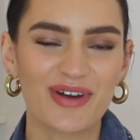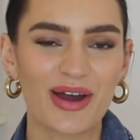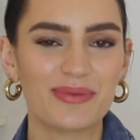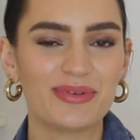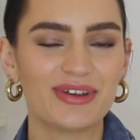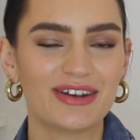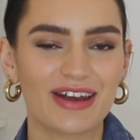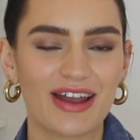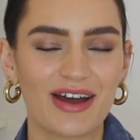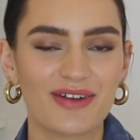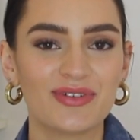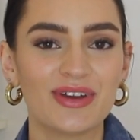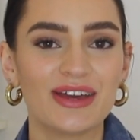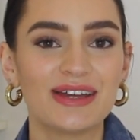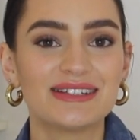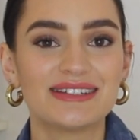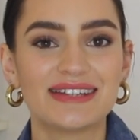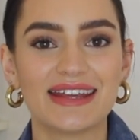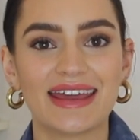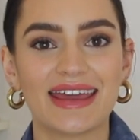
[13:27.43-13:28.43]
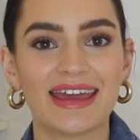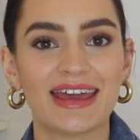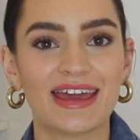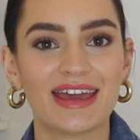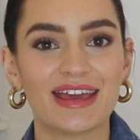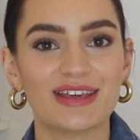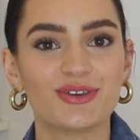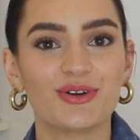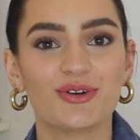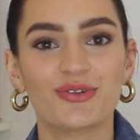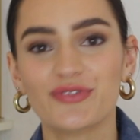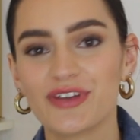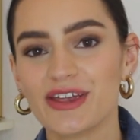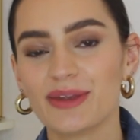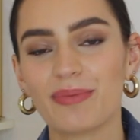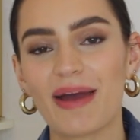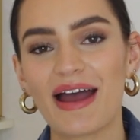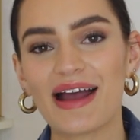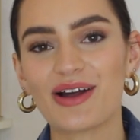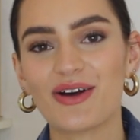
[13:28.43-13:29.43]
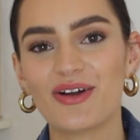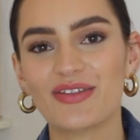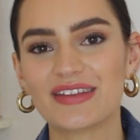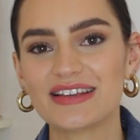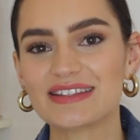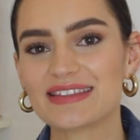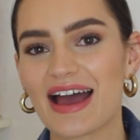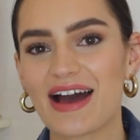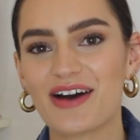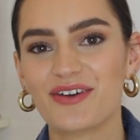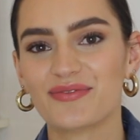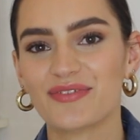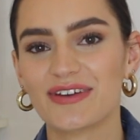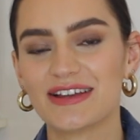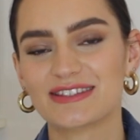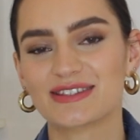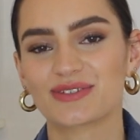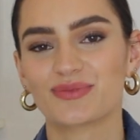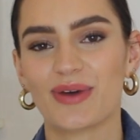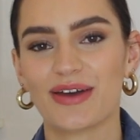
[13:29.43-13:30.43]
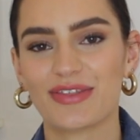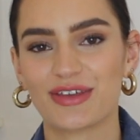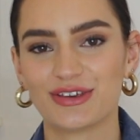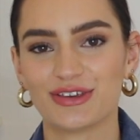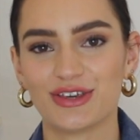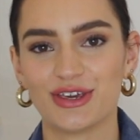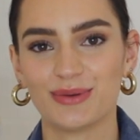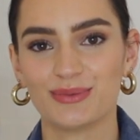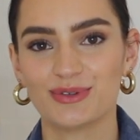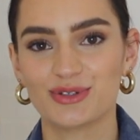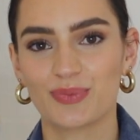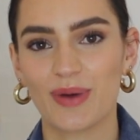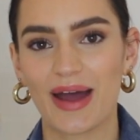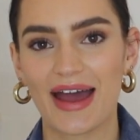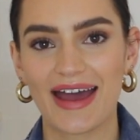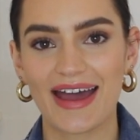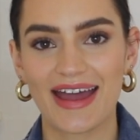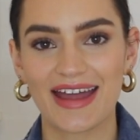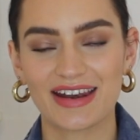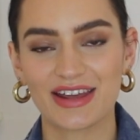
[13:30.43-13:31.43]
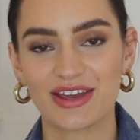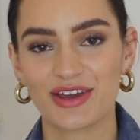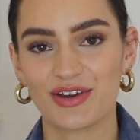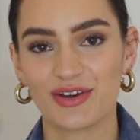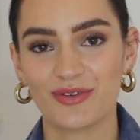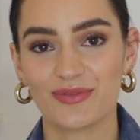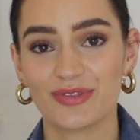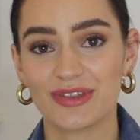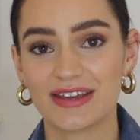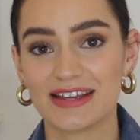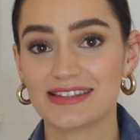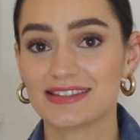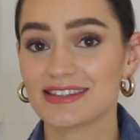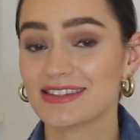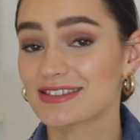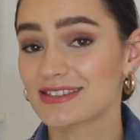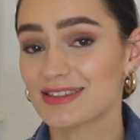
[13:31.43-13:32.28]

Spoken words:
I would love to hear your feedback on these outfits and whether you would wear any of these